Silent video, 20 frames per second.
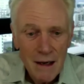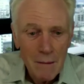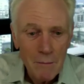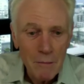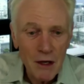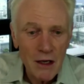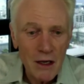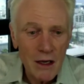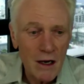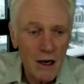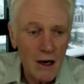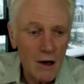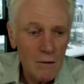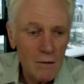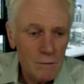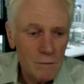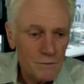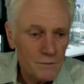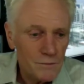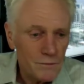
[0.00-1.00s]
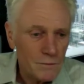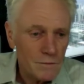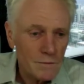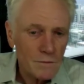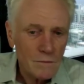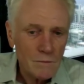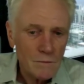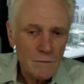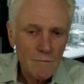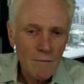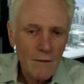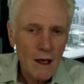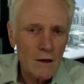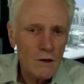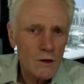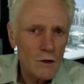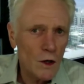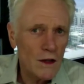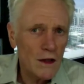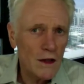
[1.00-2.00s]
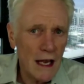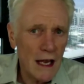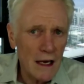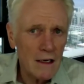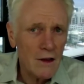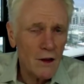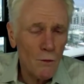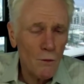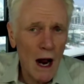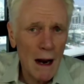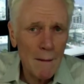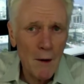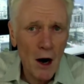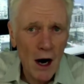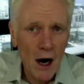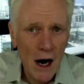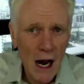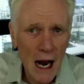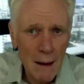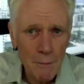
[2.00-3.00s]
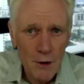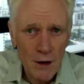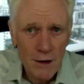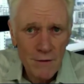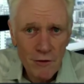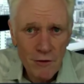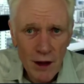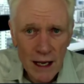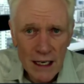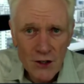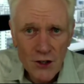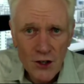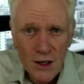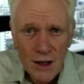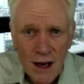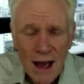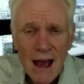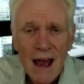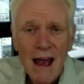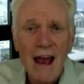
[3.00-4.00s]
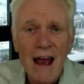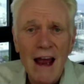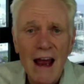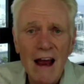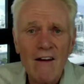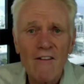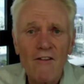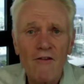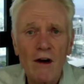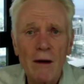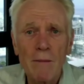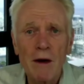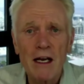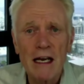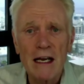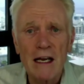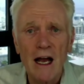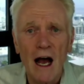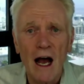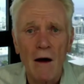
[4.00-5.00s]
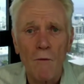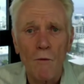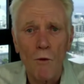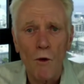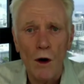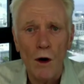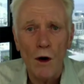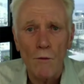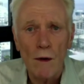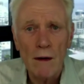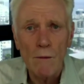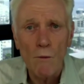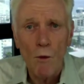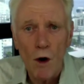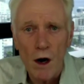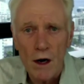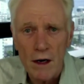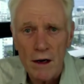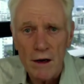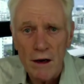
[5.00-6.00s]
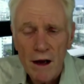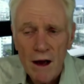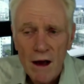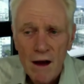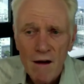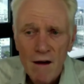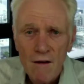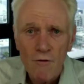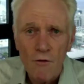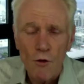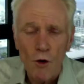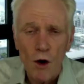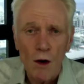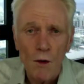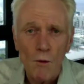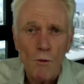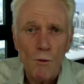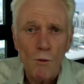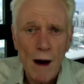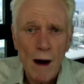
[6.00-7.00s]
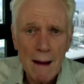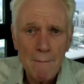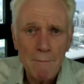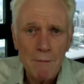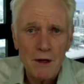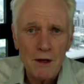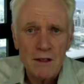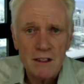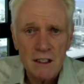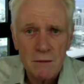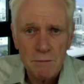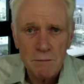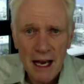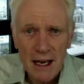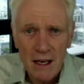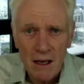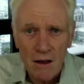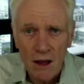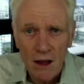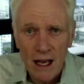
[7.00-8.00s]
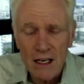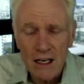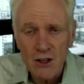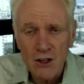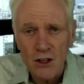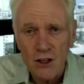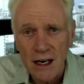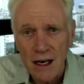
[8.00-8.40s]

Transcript: But you know, toward the end of the Weimar hyperinflation, everybody got war- rewarded for rampant speculation.